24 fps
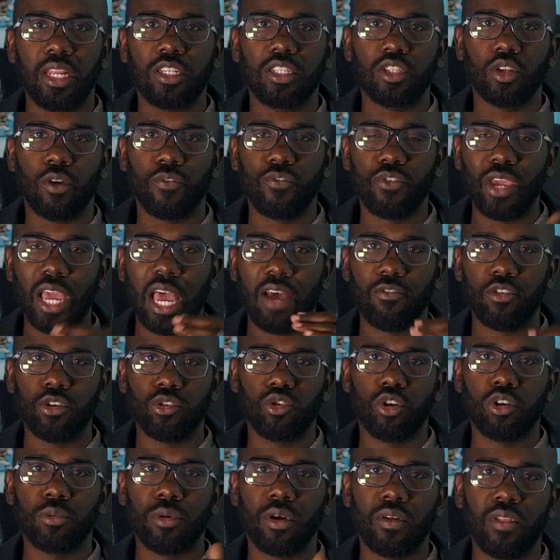So if you have a
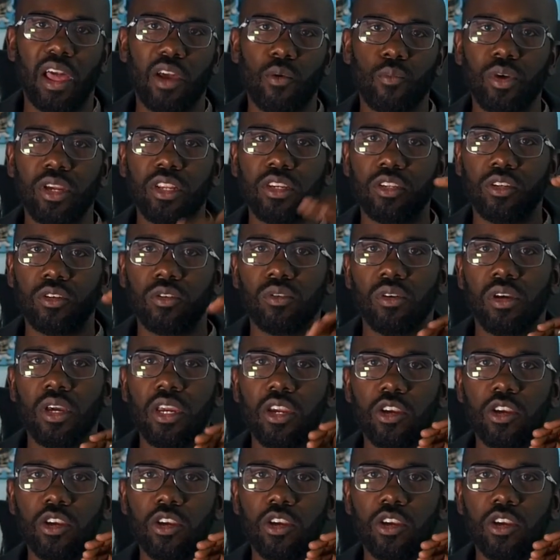doorbell like we do,